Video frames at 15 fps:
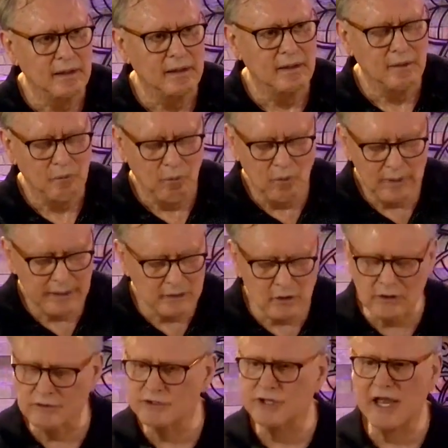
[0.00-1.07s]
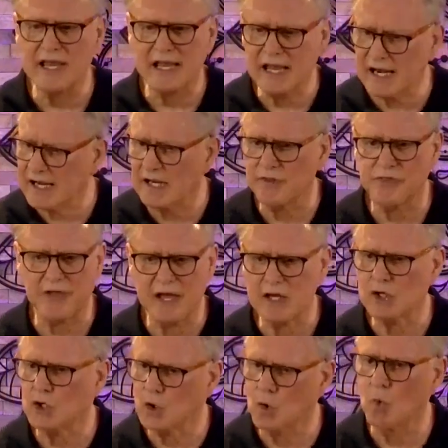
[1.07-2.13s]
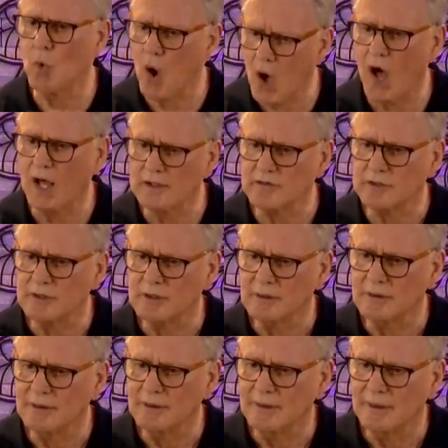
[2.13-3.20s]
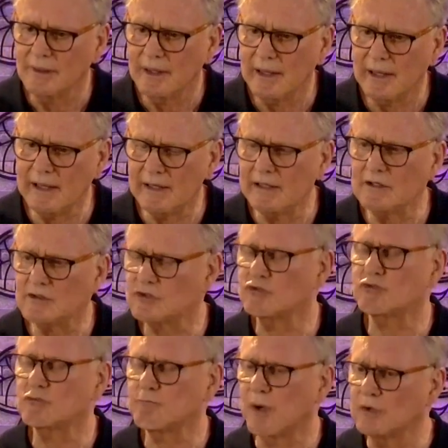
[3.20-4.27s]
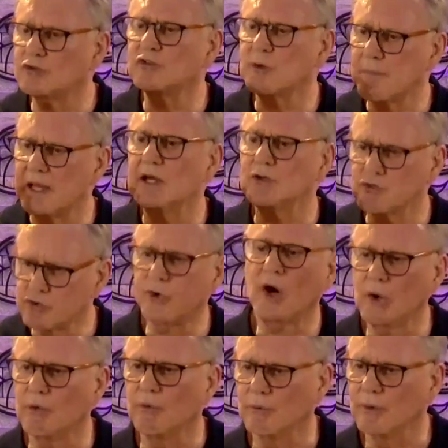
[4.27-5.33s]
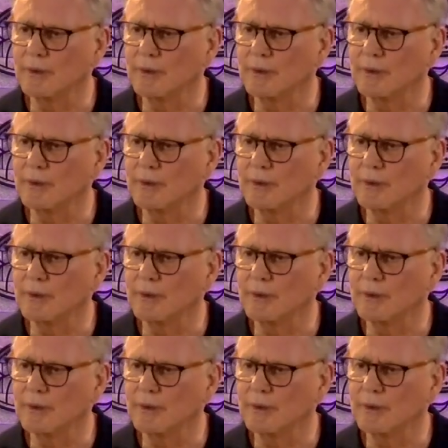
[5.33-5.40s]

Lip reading: You can say anything you want, and it's supposed to be true.